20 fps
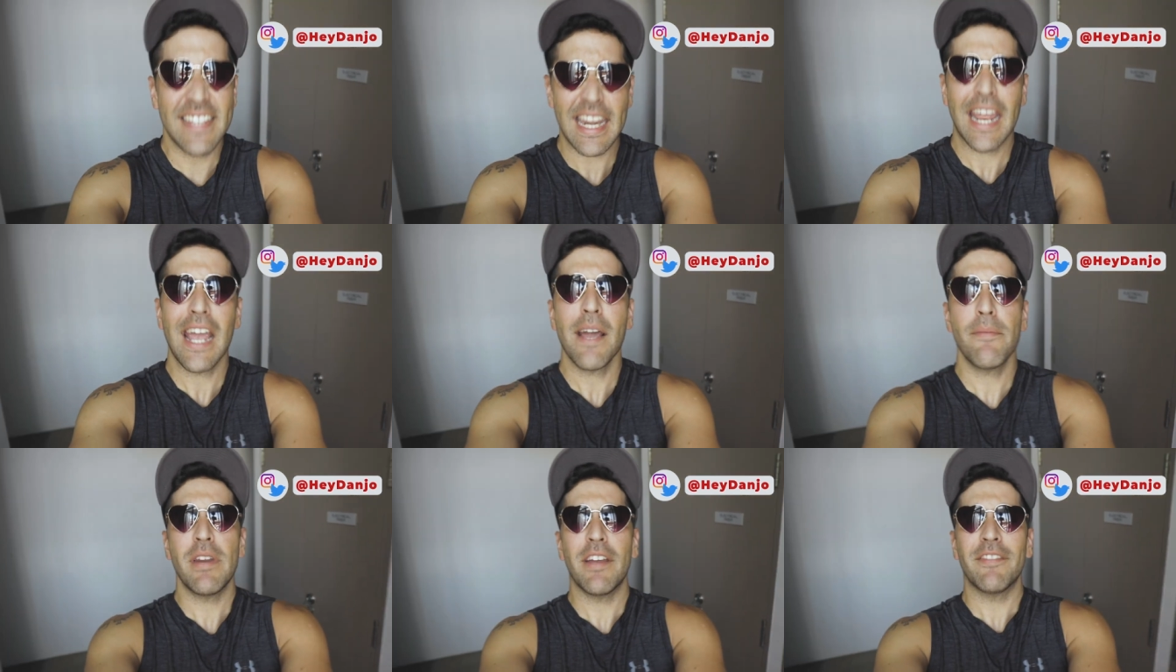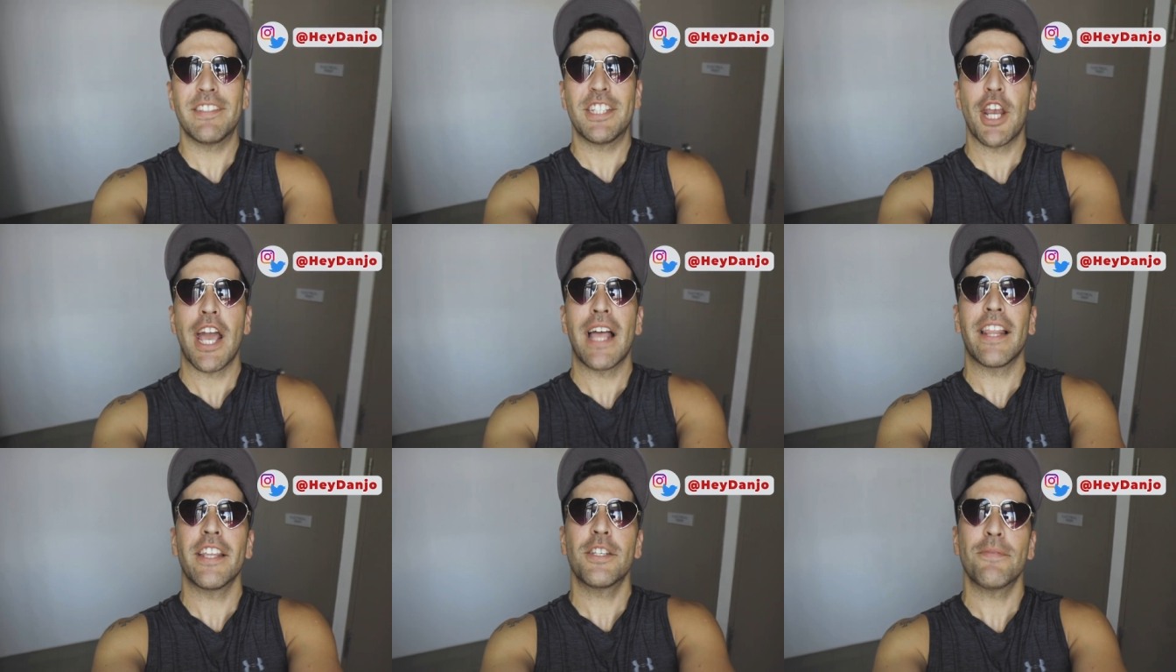Today I'm gonna
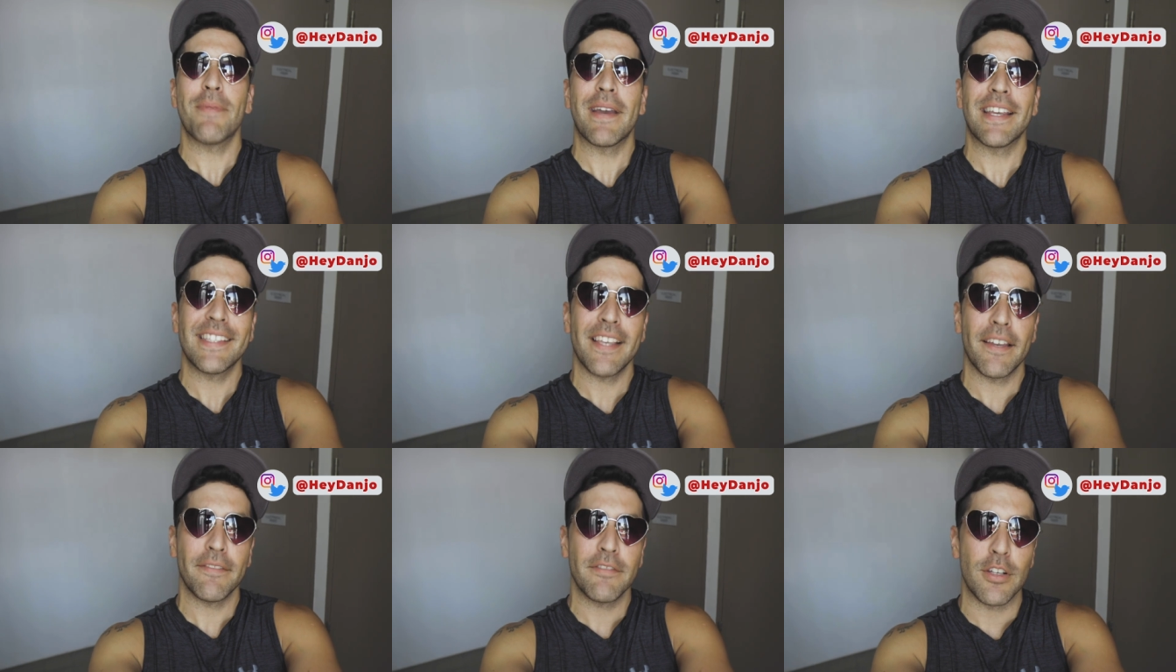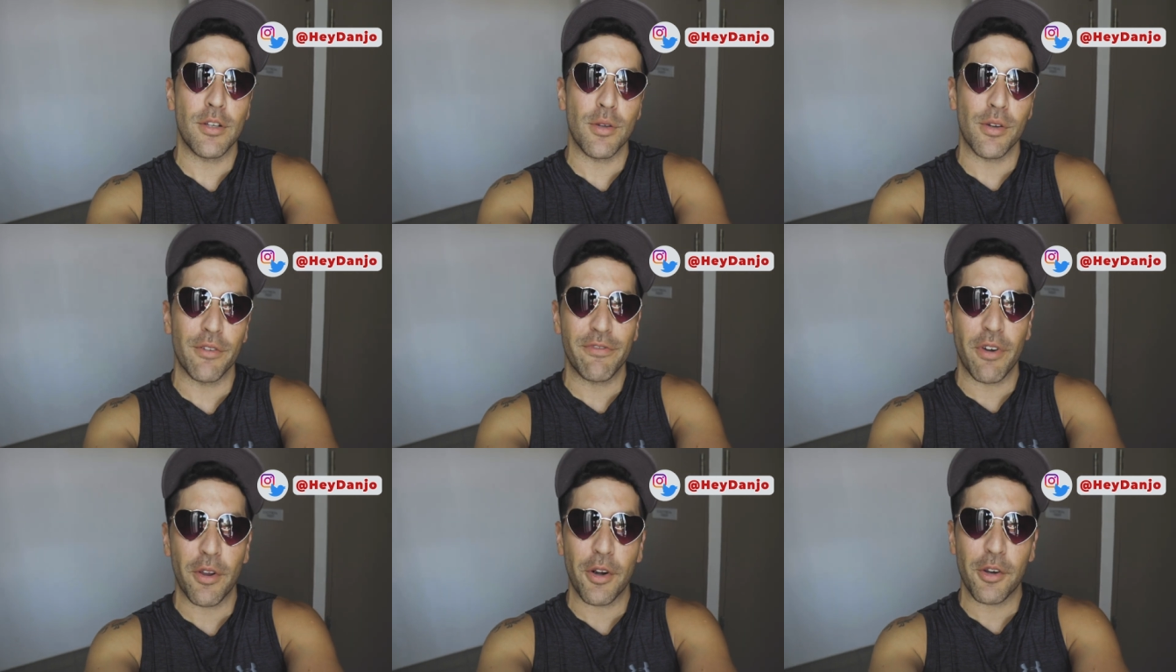challenge myself to
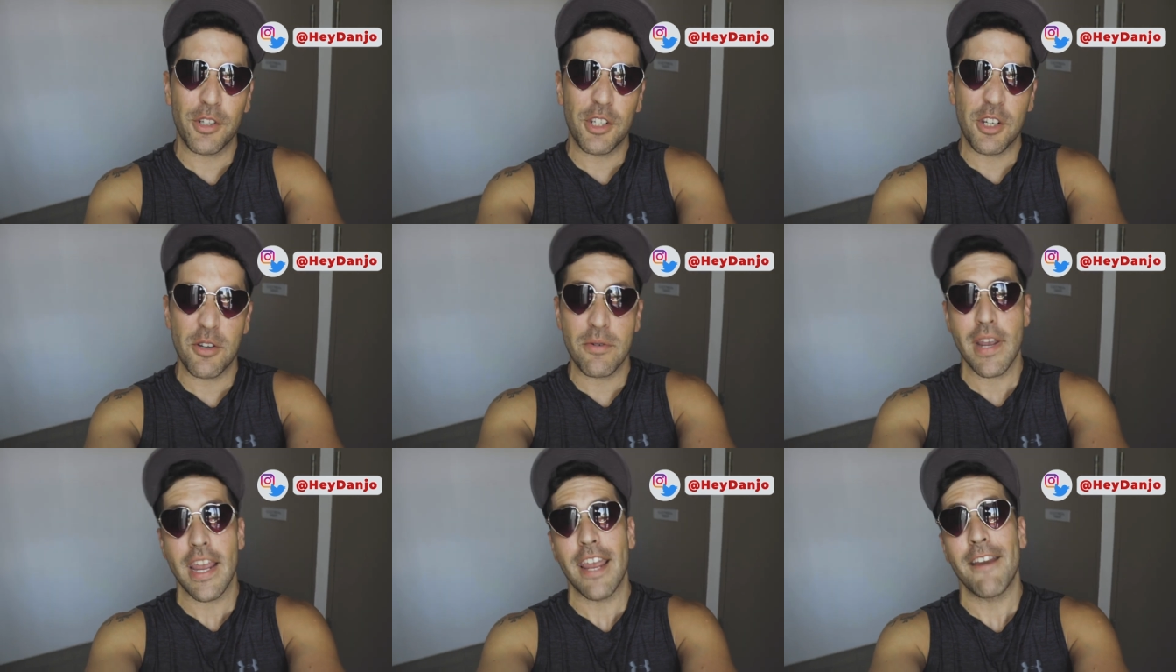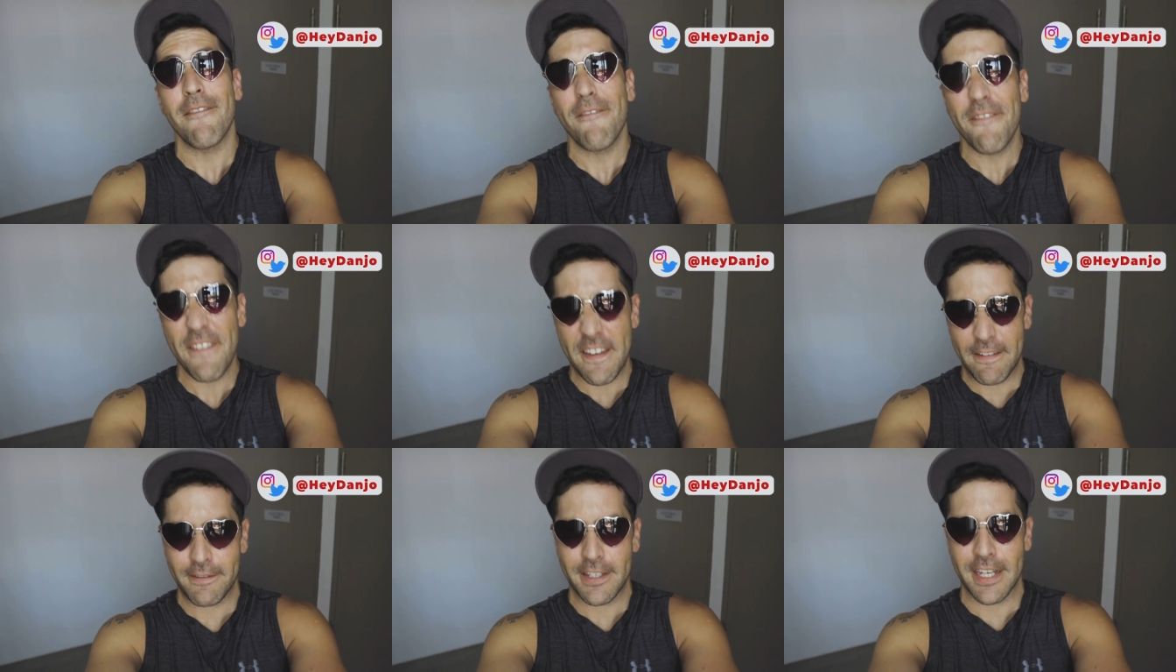do a photo shoot in
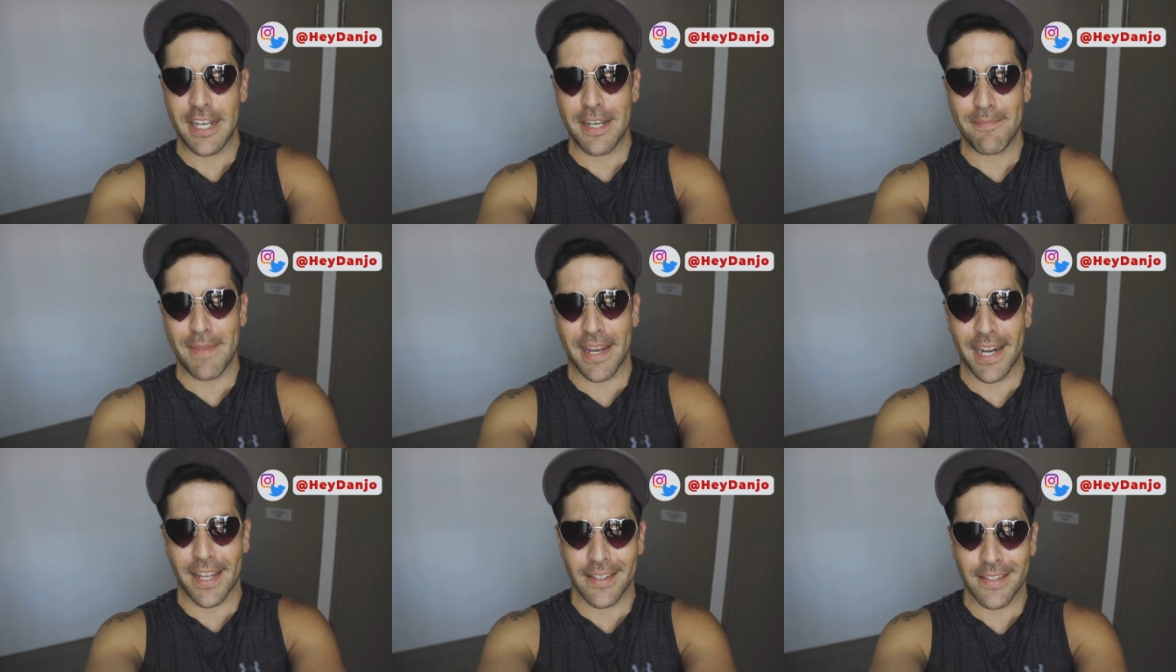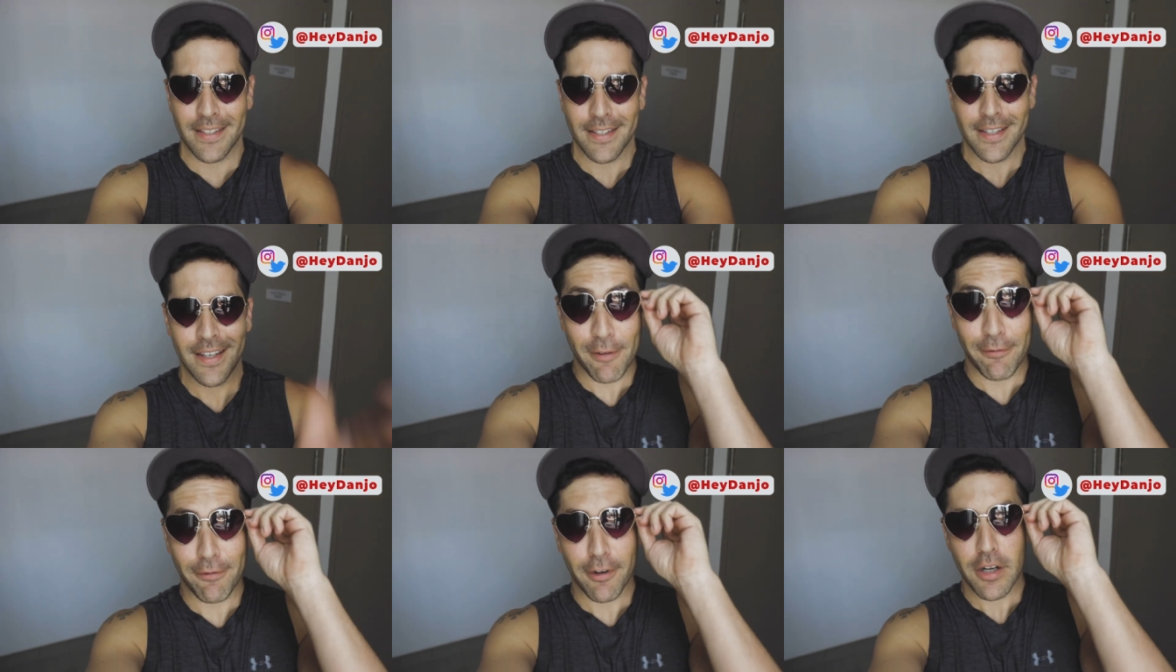15
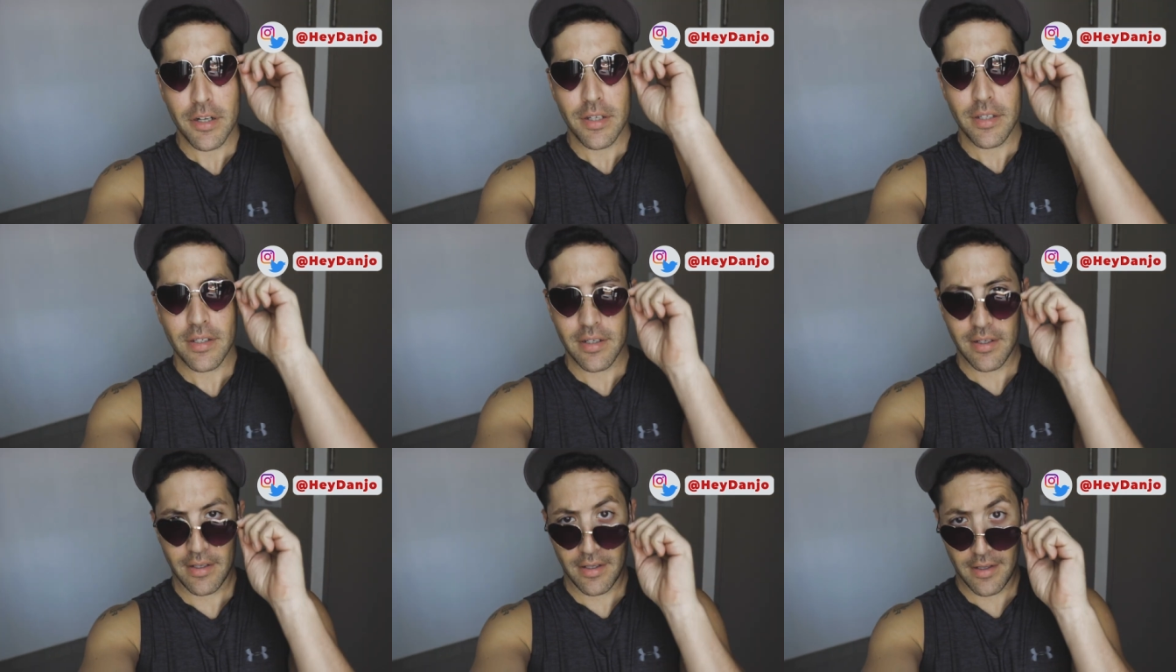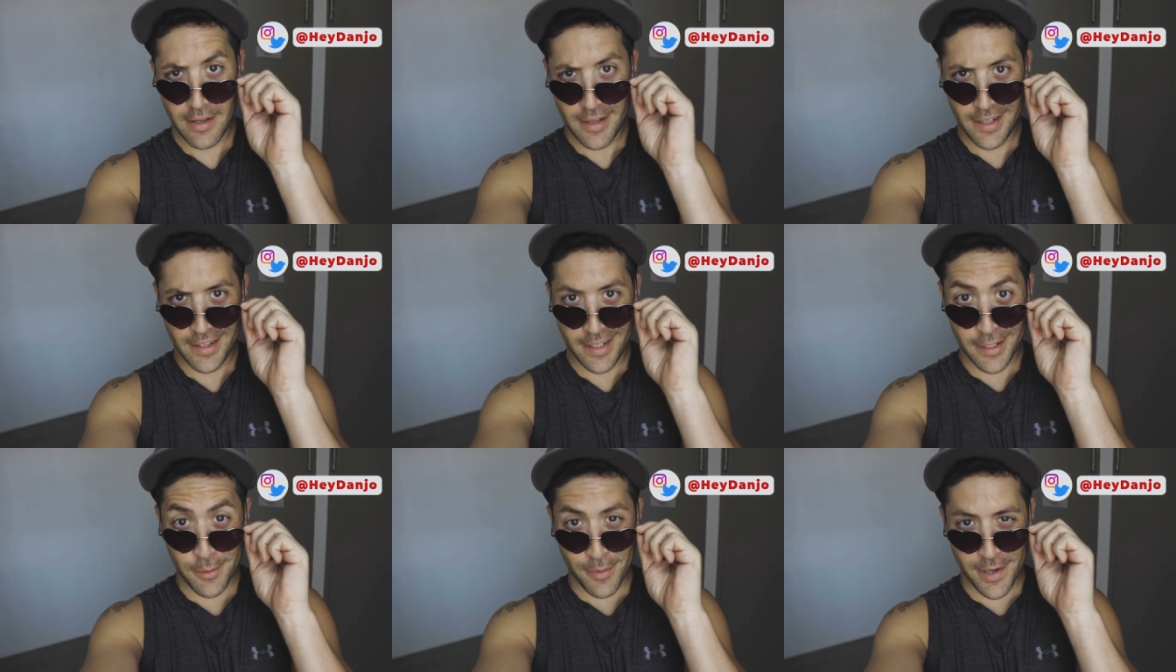minutes. But first,
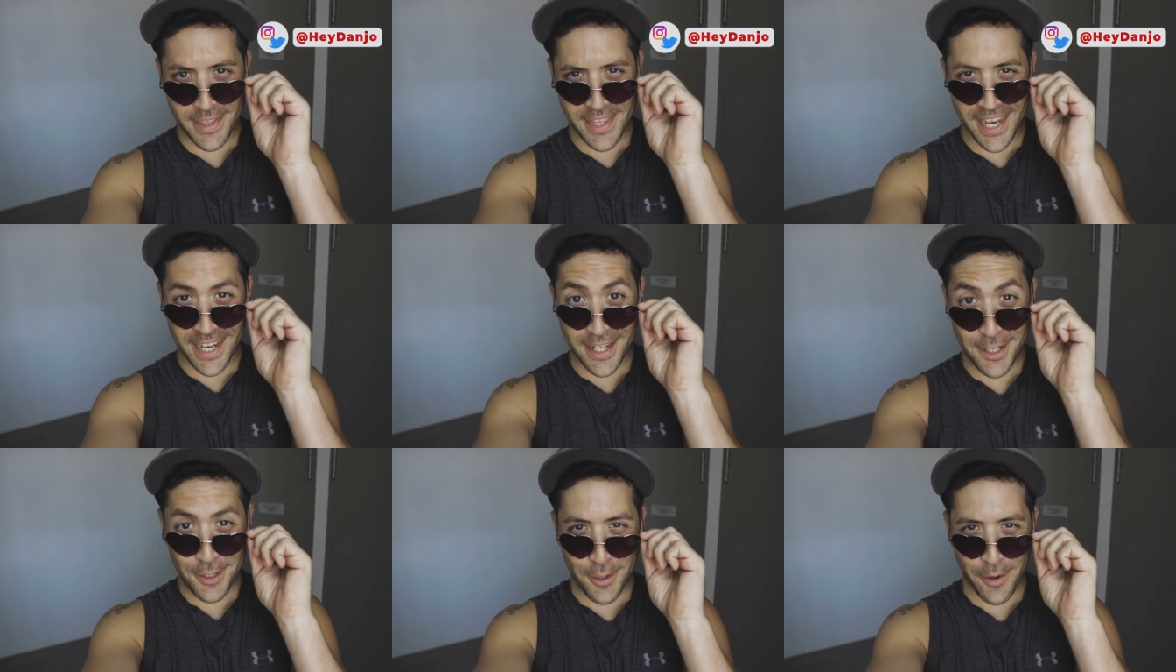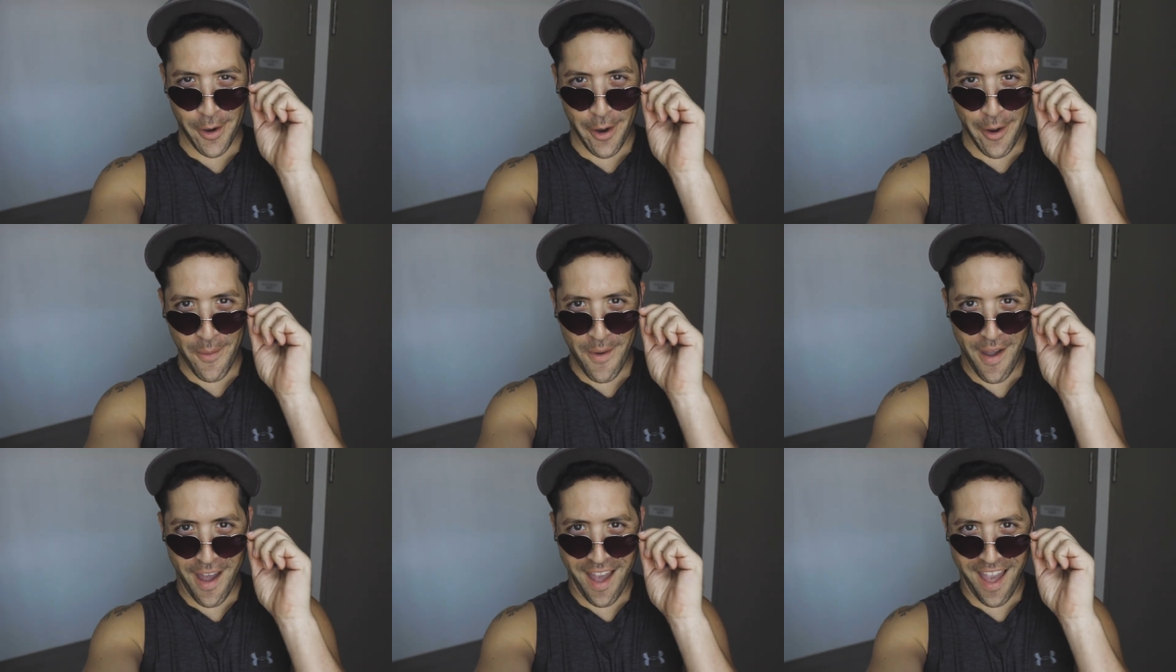let's run that intro.